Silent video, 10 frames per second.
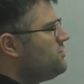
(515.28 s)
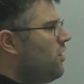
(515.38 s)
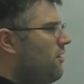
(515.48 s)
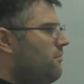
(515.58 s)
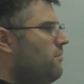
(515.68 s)

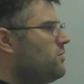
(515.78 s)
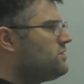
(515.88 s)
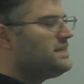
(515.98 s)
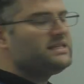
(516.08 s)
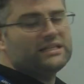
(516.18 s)
not
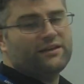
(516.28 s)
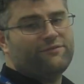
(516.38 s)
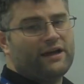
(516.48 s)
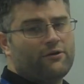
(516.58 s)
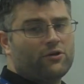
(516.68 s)
most easily
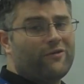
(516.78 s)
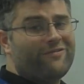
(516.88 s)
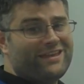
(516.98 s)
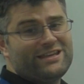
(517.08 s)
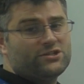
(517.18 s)
found on
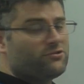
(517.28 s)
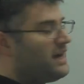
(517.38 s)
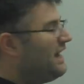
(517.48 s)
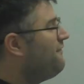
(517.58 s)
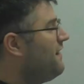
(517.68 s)
this
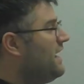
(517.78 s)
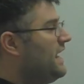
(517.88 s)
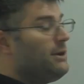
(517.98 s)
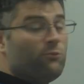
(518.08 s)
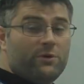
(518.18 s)
graph.
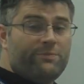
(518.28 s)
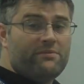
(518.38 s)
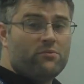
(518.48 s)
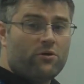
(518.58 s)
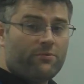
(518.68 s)
It would be
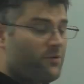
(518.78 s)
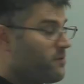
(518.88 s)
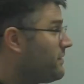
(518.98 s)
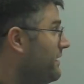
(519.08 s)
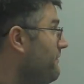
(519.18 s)
more
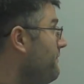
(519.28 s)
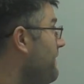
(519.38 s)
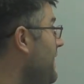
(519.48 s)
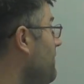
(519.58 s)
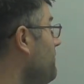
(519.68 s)
probably
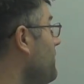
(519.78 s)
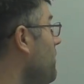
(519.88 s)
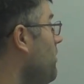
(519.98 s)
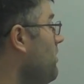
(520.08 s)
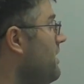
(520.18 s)
found
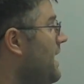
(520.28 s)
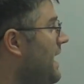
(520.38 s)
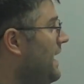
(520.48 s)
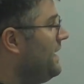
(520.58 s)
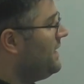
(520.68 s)
on
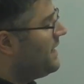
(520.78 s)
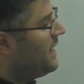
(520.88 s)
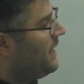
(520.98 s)
a